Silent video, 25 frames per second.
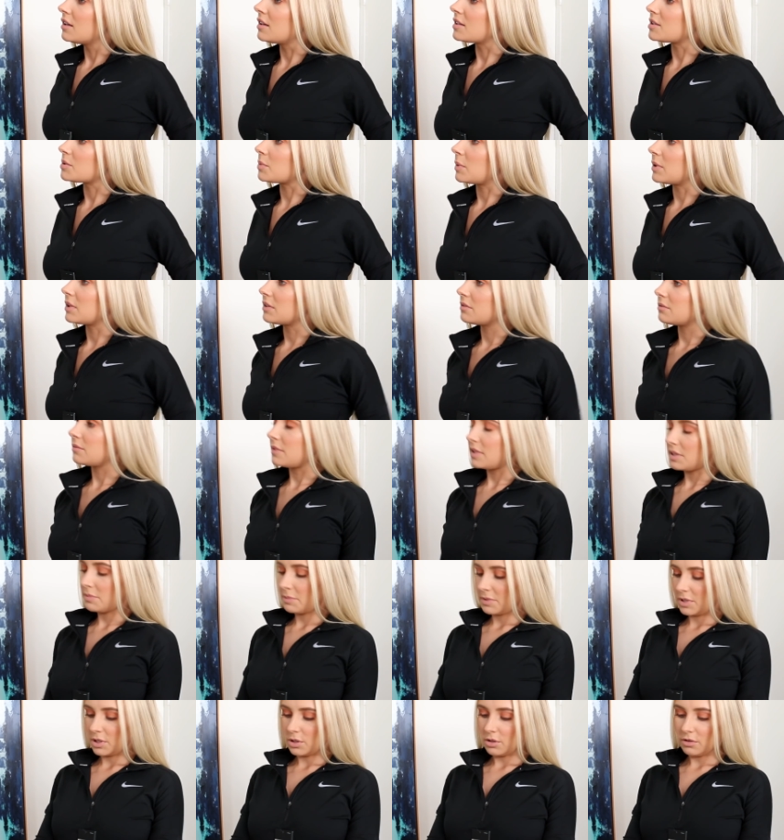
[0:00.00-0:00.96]
This one,
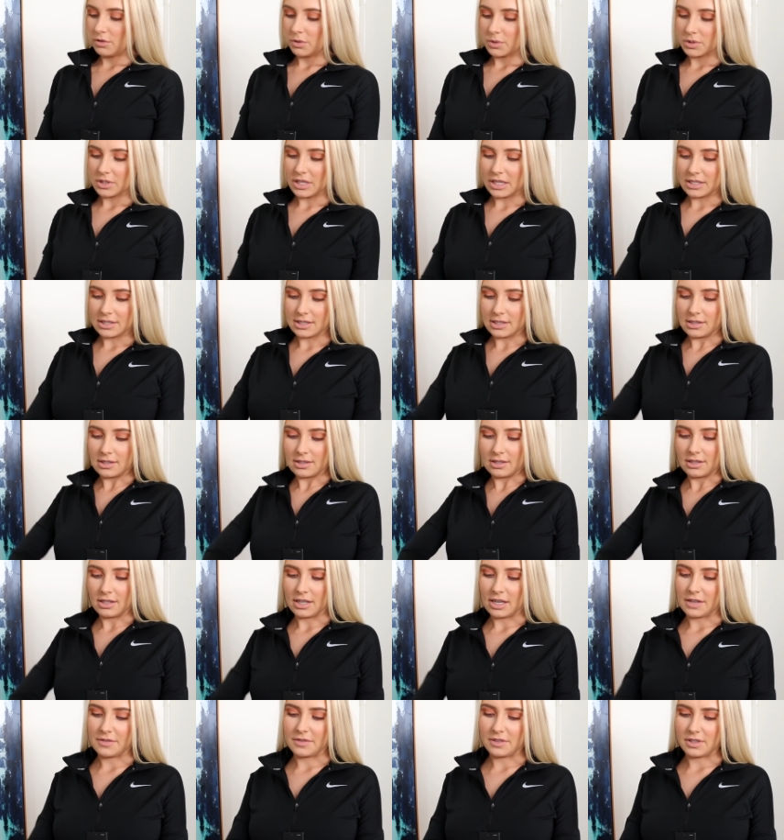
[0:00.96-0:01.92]
this material feels nicer
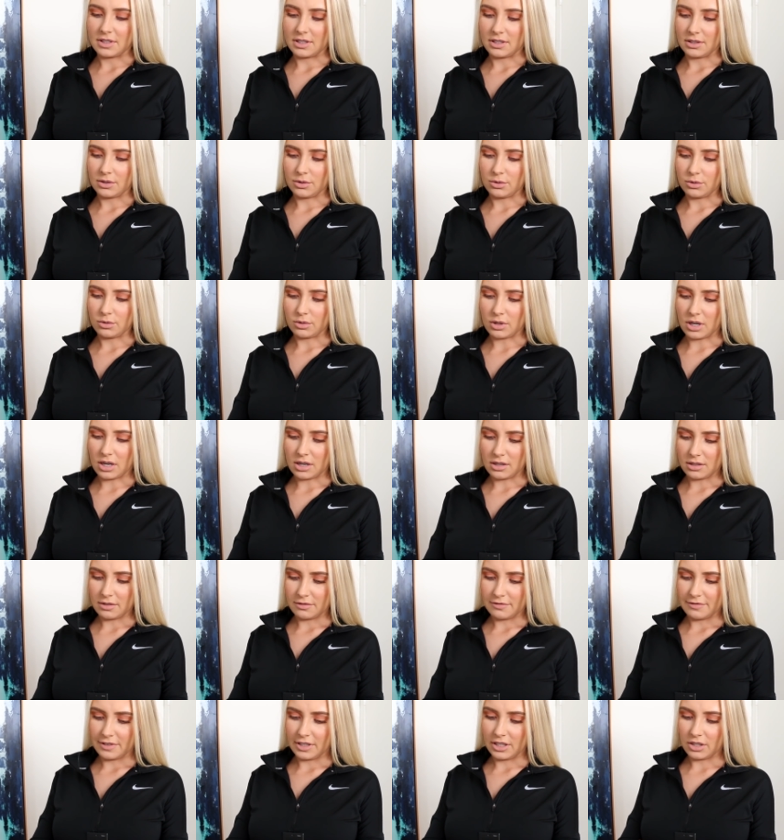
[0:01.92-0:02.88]
and the little
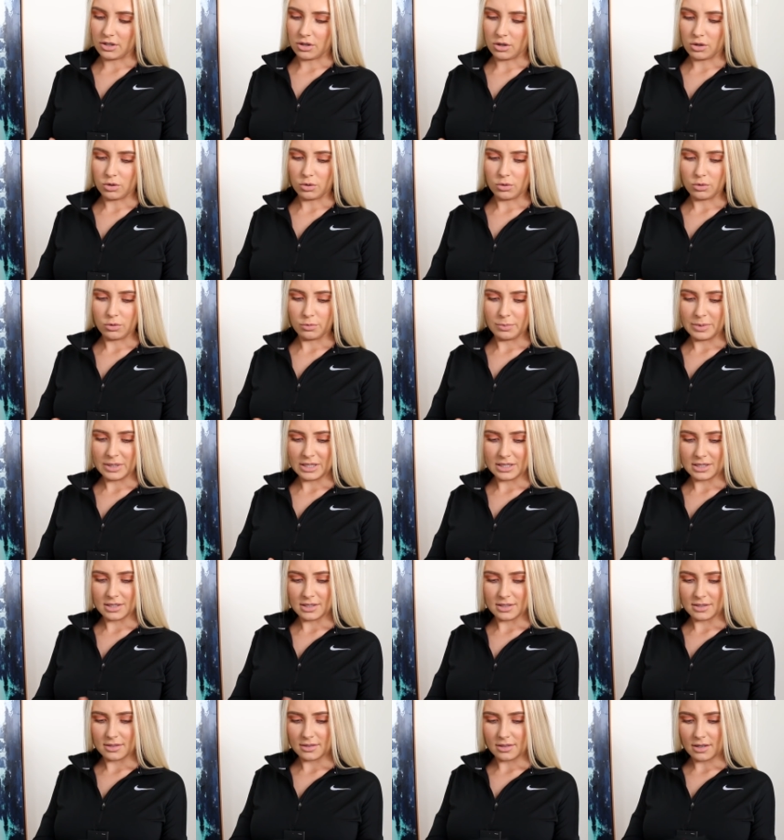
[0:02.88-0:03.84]
finger hole
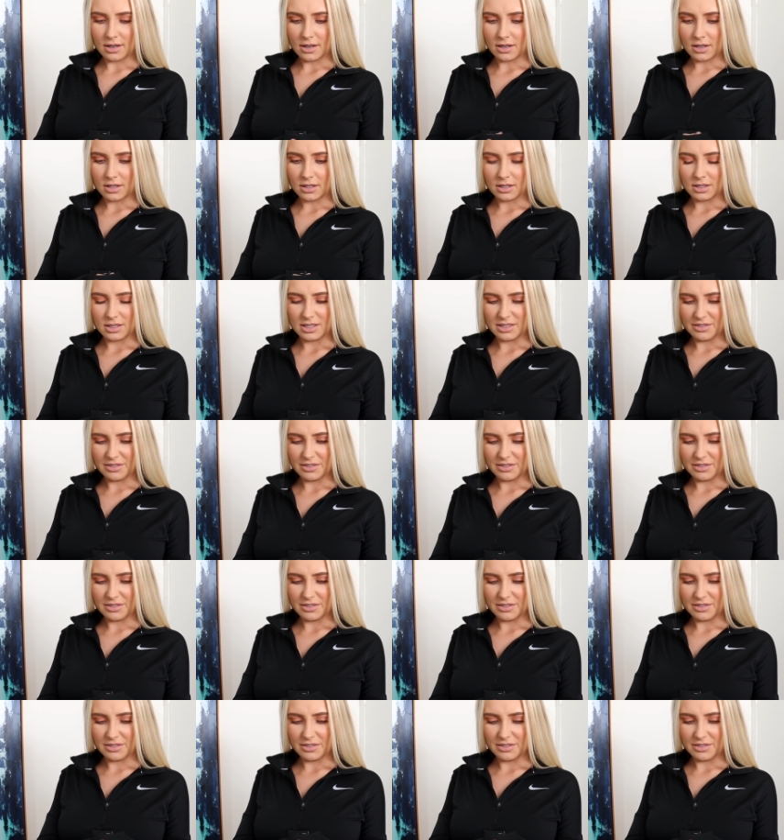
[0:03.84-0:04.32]
bits are